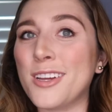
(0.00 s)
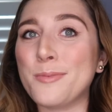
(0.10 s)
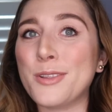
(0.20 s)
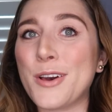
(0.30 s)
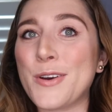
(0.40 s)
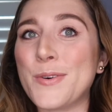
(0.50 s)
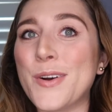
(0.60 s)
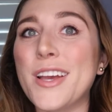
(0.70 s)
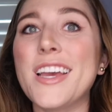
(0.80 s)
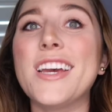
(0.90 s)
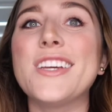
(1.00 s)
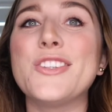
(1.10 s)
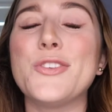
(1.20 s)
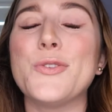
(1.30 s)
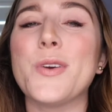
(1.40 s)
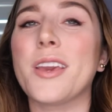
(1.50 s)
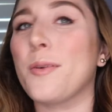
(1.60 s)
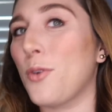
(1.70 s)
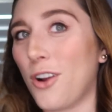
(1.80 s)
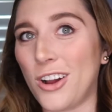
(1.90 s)
down below to
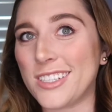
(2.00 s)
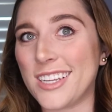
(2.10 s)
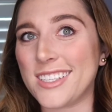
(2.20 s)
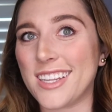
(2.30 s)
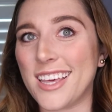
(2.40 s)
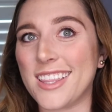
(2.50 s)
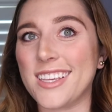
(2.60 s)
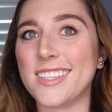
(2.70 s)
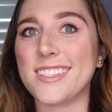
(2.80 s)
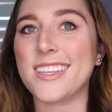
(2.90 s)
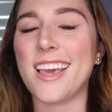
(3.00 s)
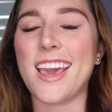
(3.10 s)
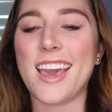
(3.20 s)
get more content like this.